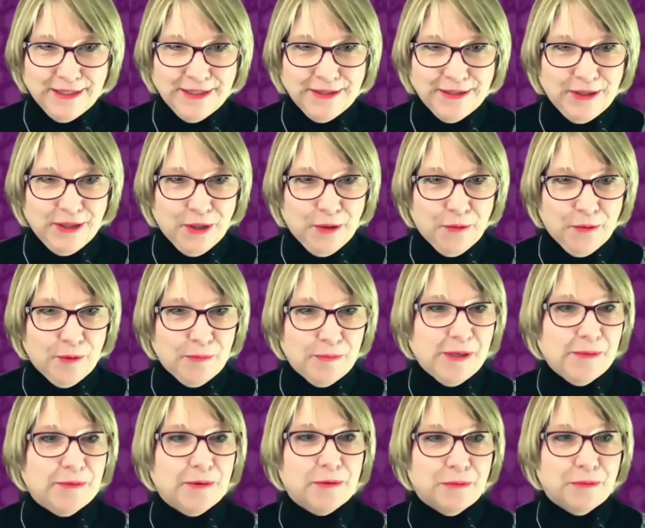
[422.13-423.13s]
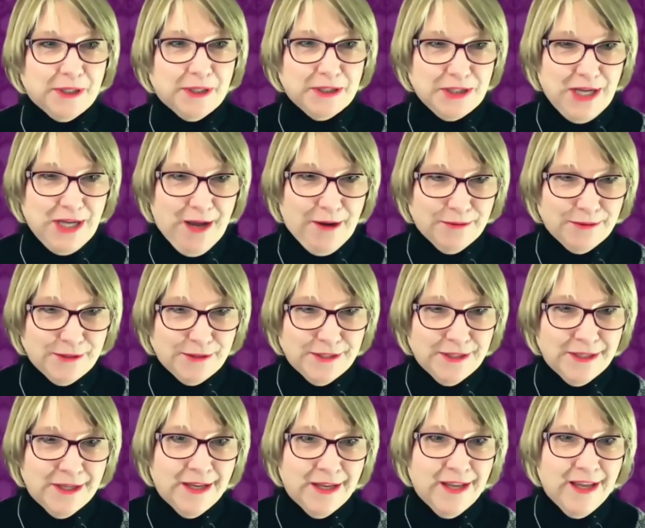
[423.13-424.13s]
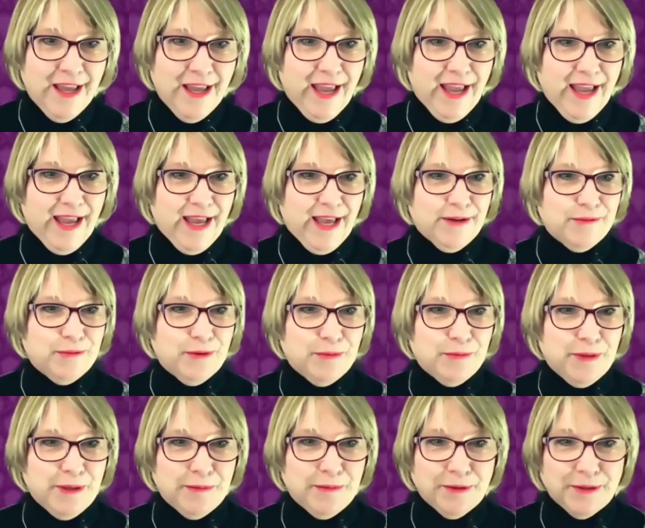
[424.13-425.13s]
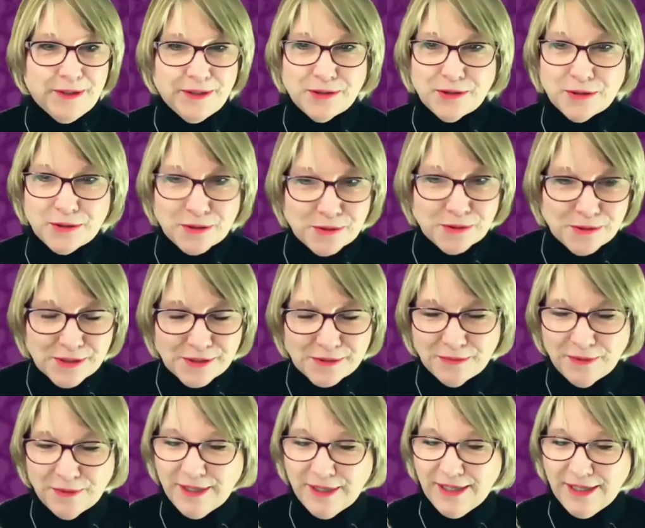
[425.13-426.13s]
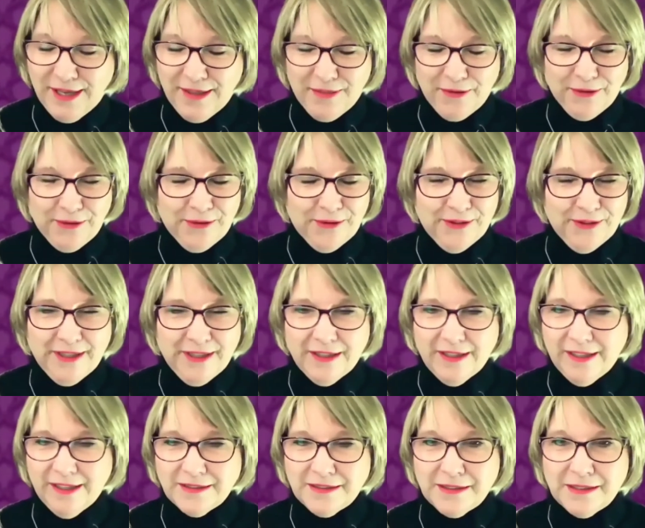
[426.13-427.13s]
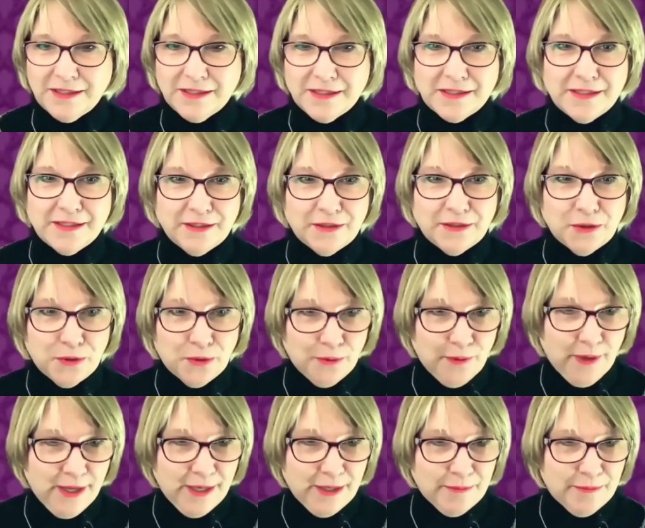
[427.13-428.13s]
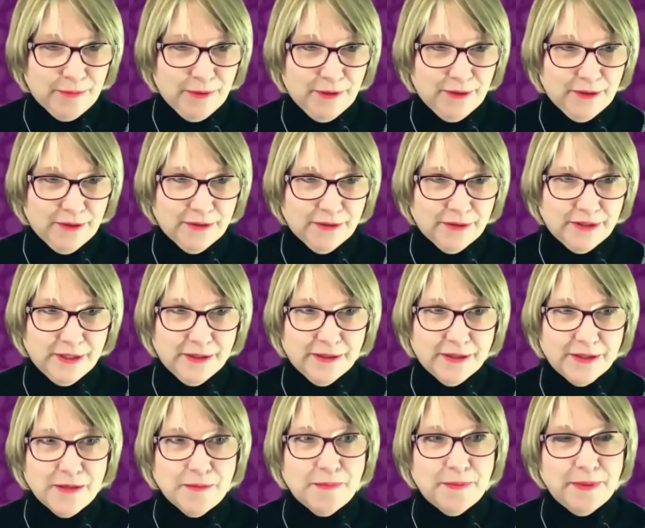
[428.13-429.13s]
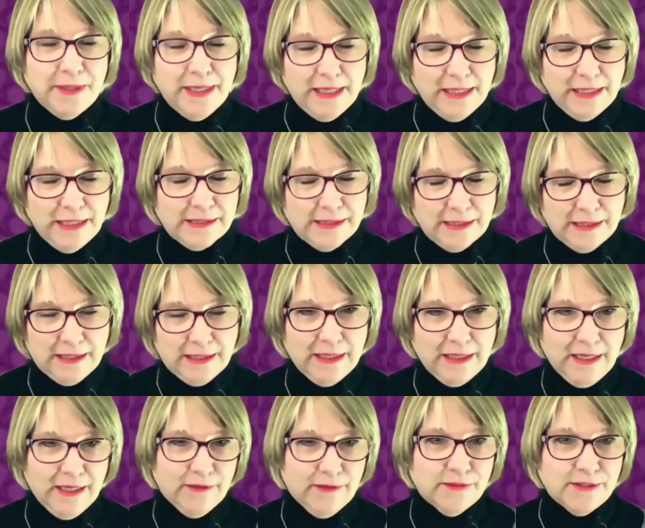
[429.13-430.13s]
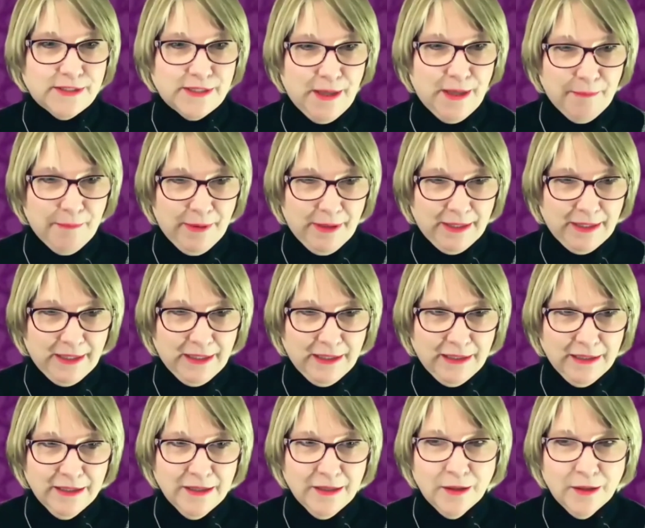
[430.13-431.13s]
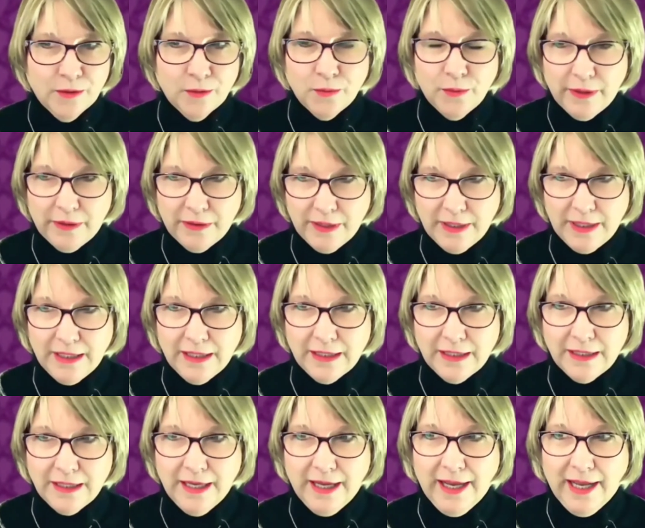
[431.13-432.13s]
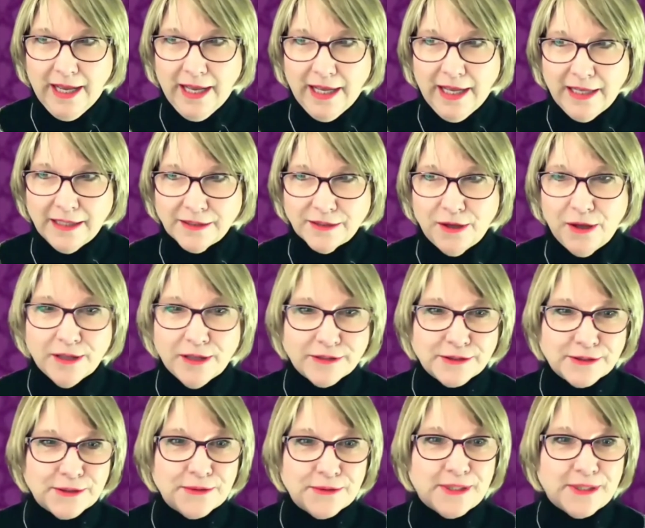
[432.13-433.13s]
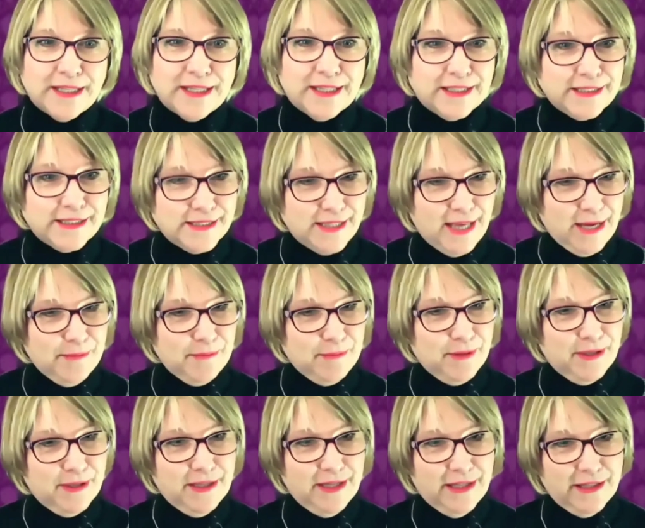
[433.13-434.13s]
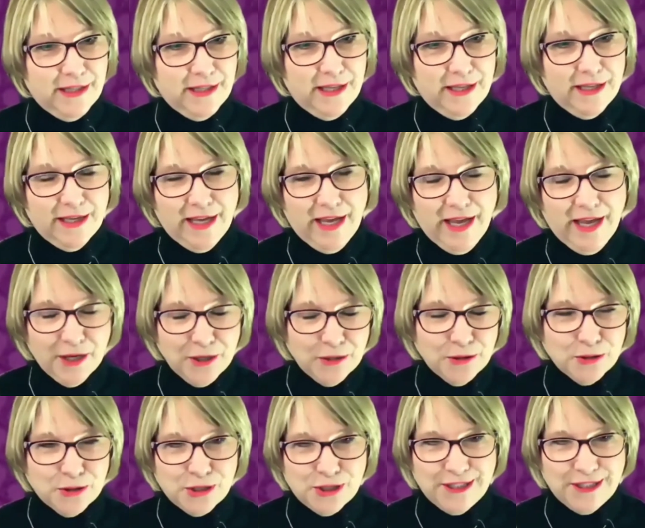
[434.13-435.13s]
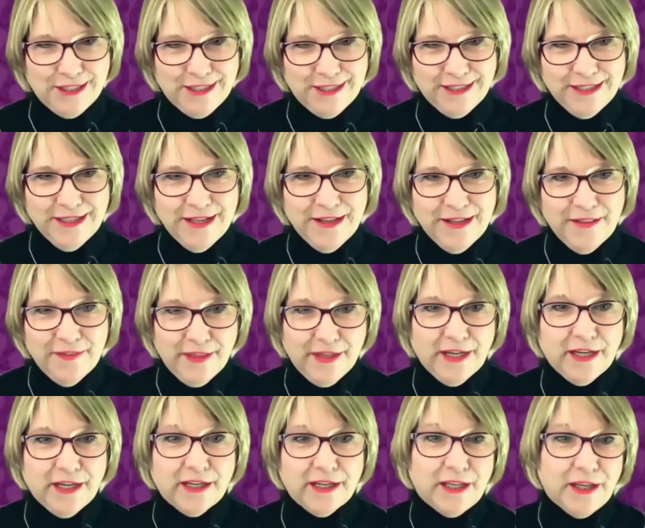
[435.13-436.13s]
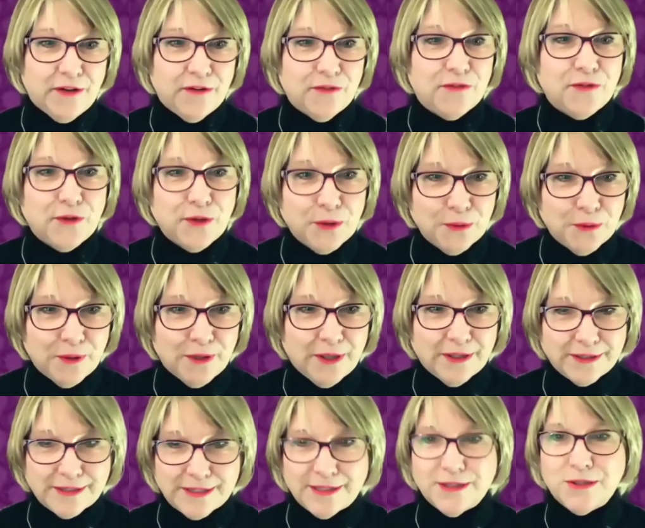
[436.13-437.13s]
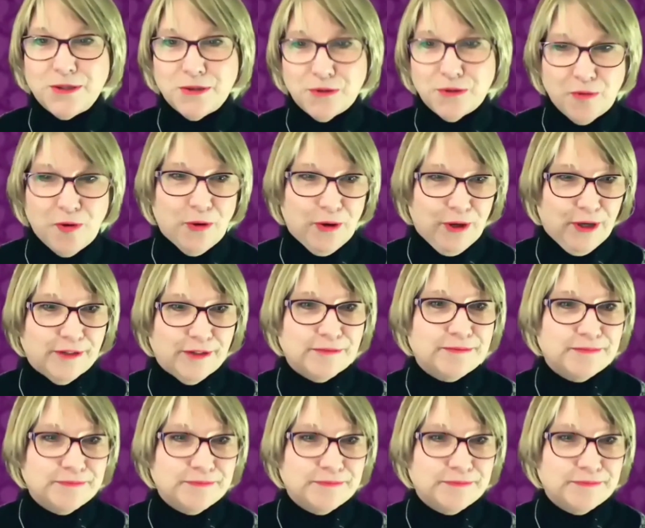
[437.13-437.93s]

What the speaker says: when people reach out and when people introduce one another. It's just incredible, the peace it can give somebody within, and also the excitement and the energy that it can fuel to do more.